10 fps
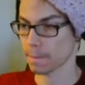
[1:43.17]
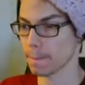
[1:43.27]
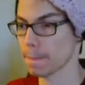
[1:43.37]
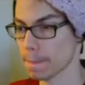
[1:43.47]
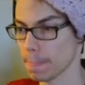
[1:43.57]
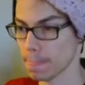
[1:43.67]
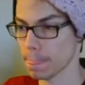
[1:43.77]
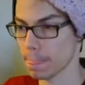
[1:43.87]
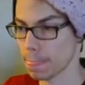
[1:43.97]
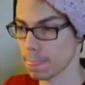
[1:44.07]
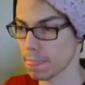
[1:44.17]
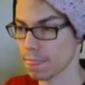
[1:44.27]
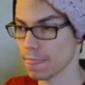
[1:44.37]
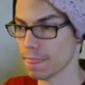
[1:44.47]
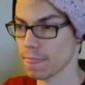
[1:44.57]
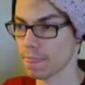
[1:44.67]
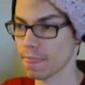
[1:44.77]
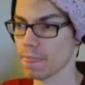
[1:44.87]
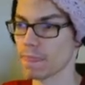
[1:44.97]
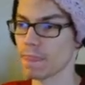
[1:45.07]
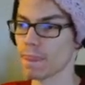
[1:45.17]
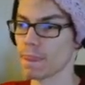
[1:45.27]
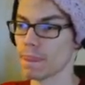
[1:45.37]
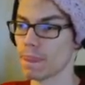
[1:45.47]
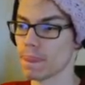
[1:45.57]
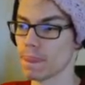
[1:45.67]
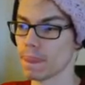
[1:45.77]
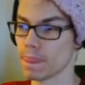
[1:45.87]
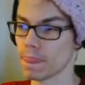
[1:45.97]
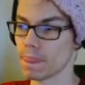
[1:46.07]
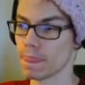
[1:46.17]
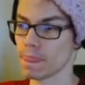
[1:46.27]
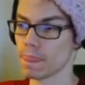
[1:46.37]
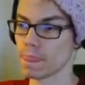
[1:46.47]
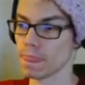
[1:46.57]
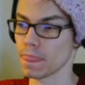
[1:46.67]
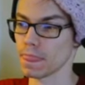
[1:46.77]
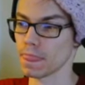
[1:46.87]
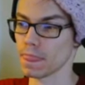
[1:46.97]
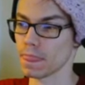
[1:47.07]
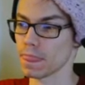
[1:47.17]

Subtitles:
Nobody speaks.